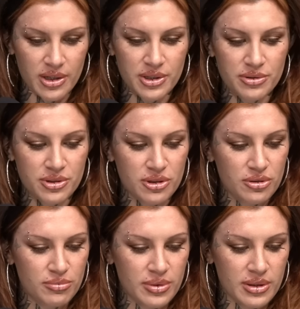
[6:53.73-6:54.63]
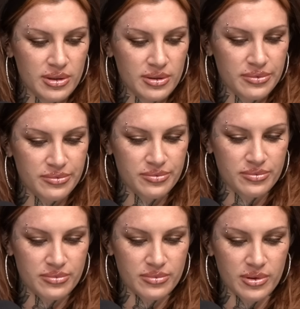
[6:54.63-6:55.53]
YouTube
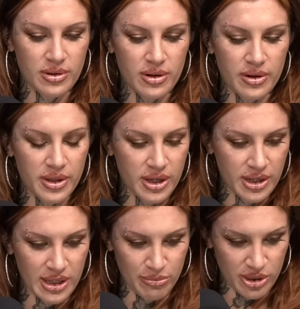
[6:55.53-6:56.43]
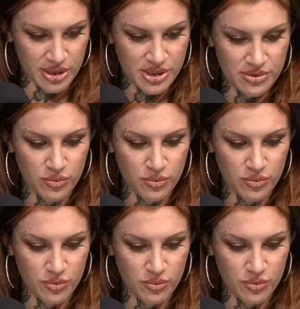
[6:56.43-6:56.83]
are they going to keep us?